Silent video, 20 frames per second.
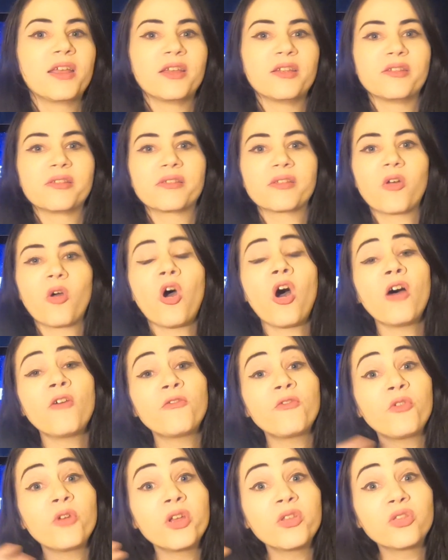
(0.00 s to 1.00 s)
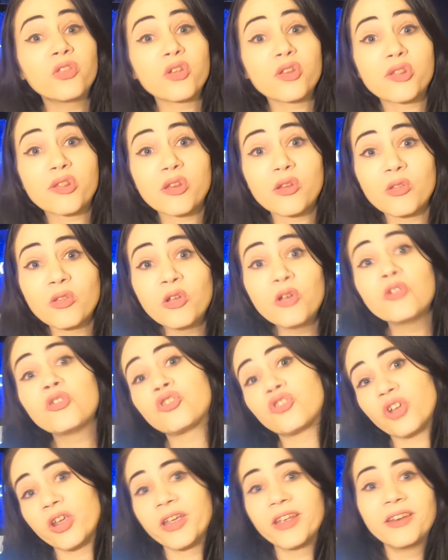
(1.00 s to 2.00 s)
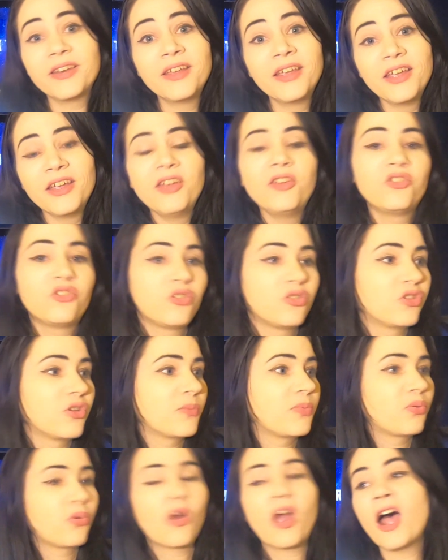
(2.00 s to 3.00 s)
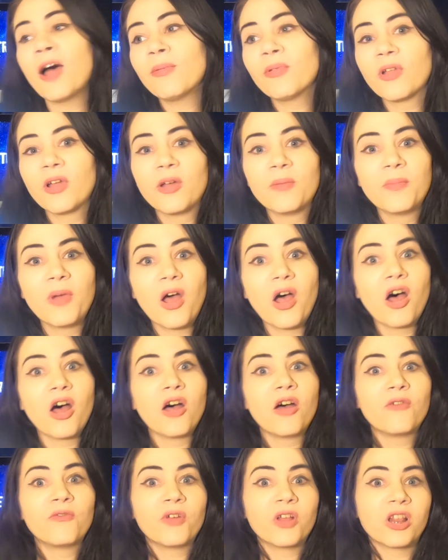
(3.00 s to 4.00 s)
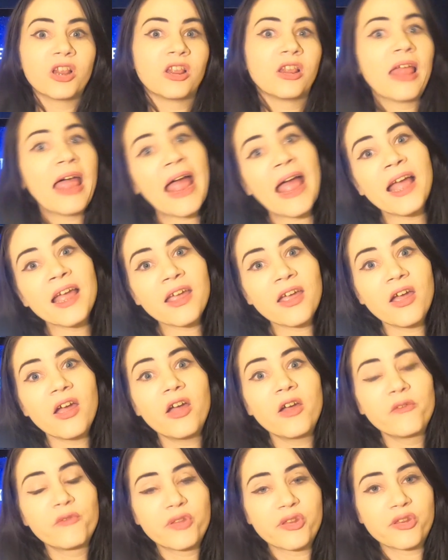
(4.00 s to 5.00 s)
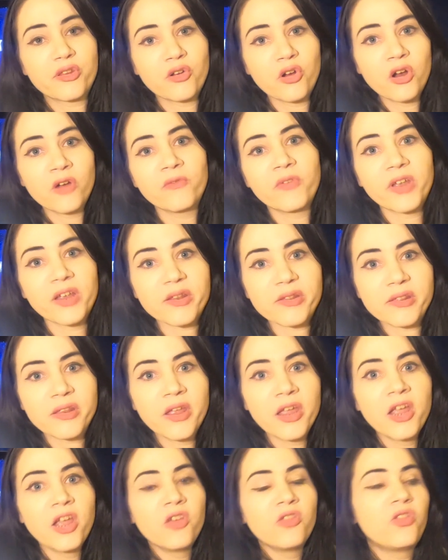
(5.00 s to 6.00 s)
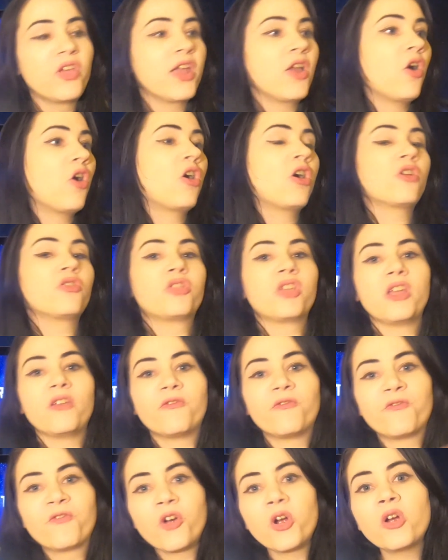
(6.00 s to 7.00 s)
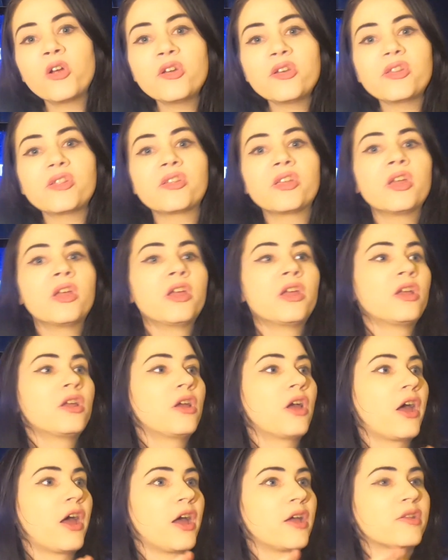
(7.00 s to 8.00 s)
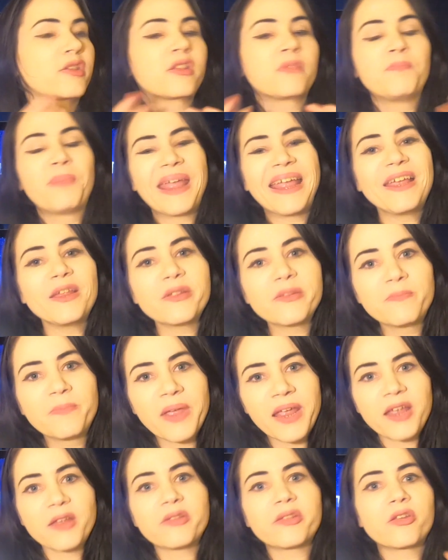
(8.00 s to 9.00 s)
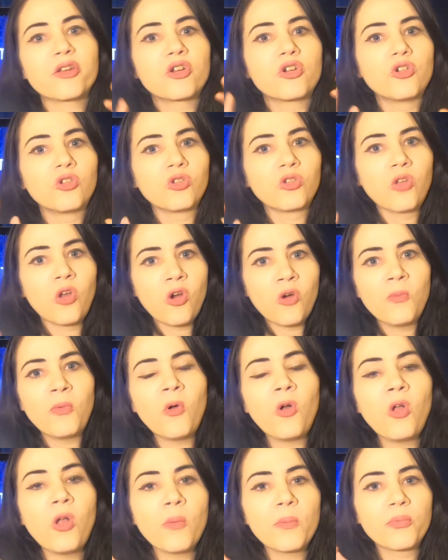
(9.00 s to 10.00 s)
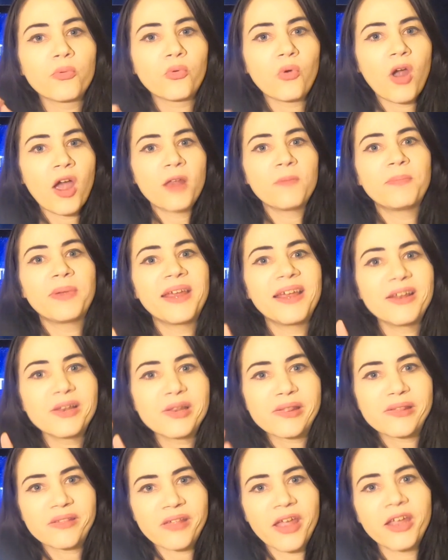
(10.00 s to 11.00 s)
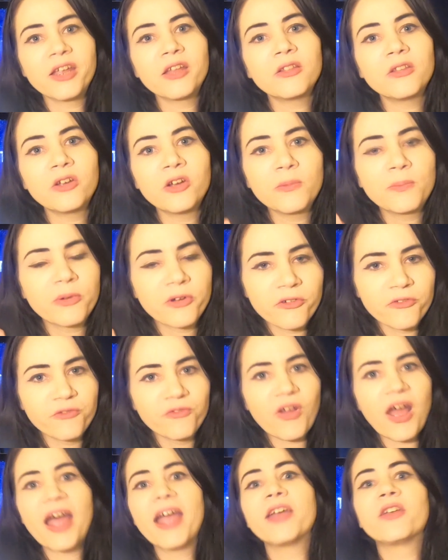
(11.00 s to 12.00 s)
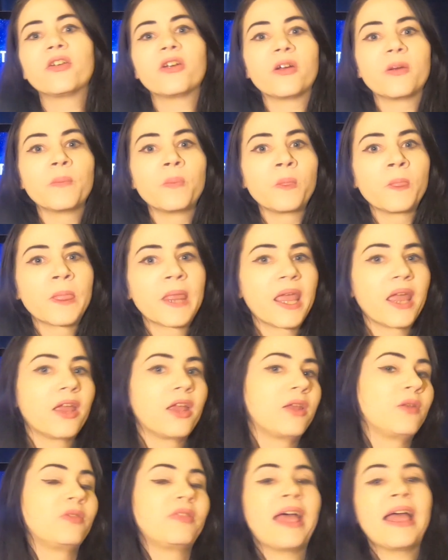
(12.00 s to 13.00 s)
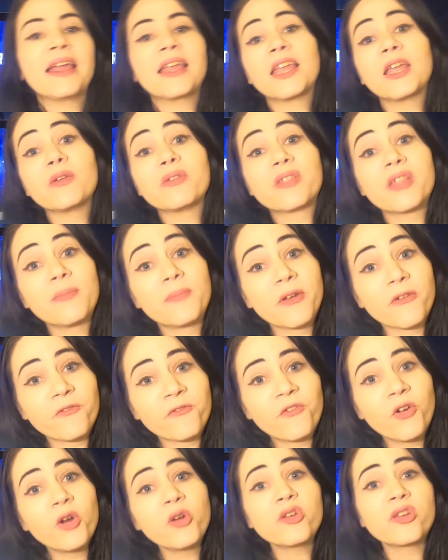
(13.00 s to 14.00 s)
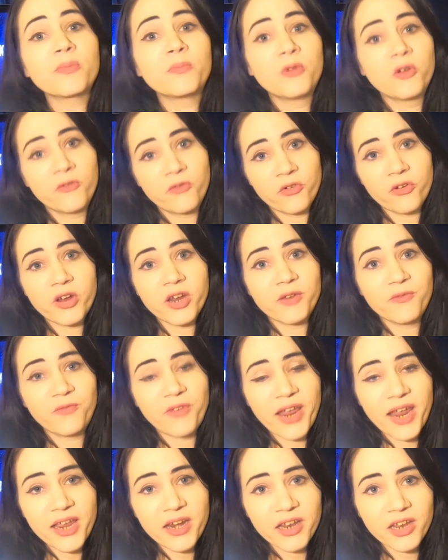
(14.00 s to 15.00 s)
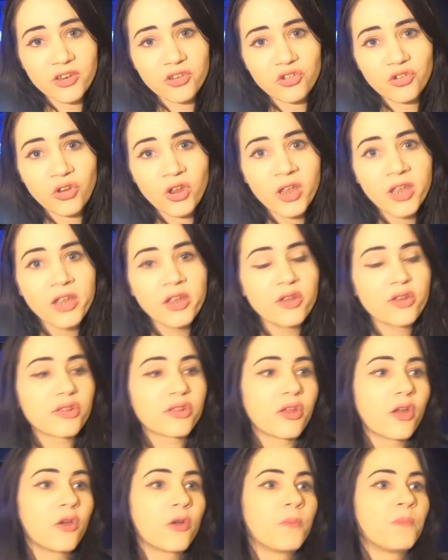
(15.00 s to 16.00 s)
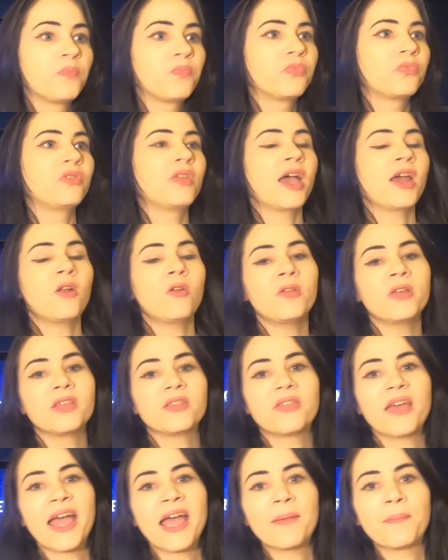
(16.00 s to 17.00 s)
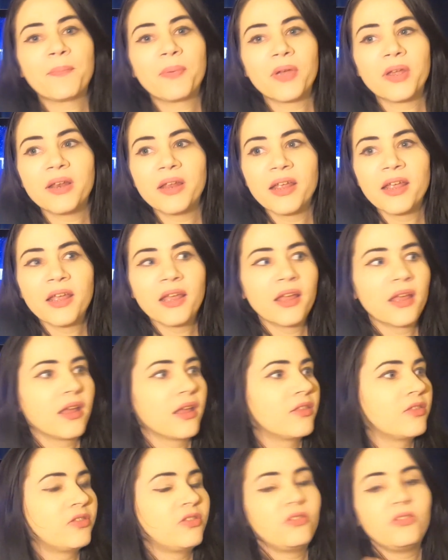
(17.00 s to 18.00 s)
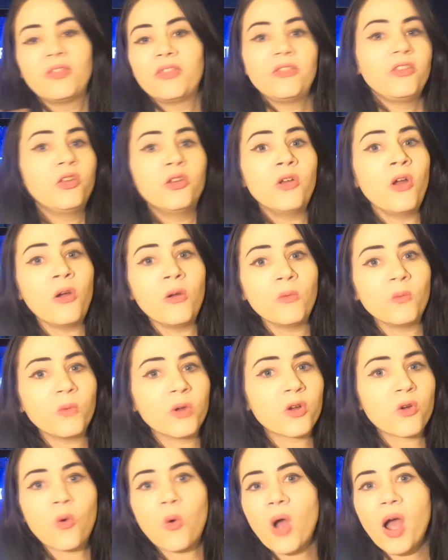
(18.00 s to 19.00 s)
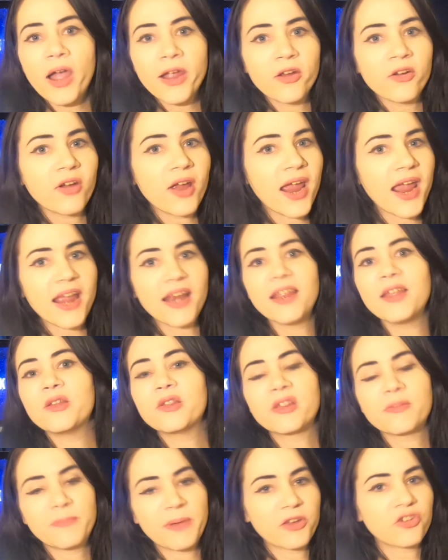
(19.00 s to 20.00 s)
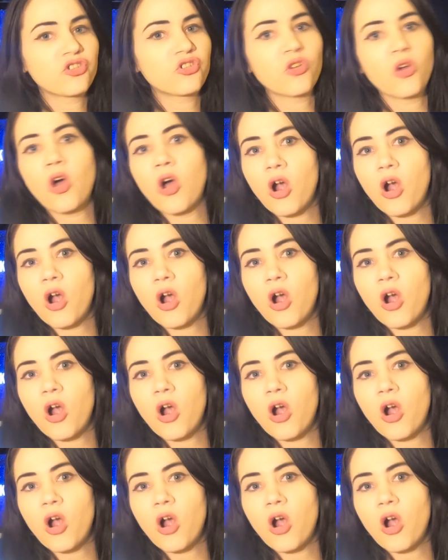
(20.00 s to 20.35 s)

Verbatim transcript: is offering the solution to the problem of lack of service. They are the first uh, space-based global broadband cellular provider, and that gives them a first-mover advantage. So not only that, but you don't require any special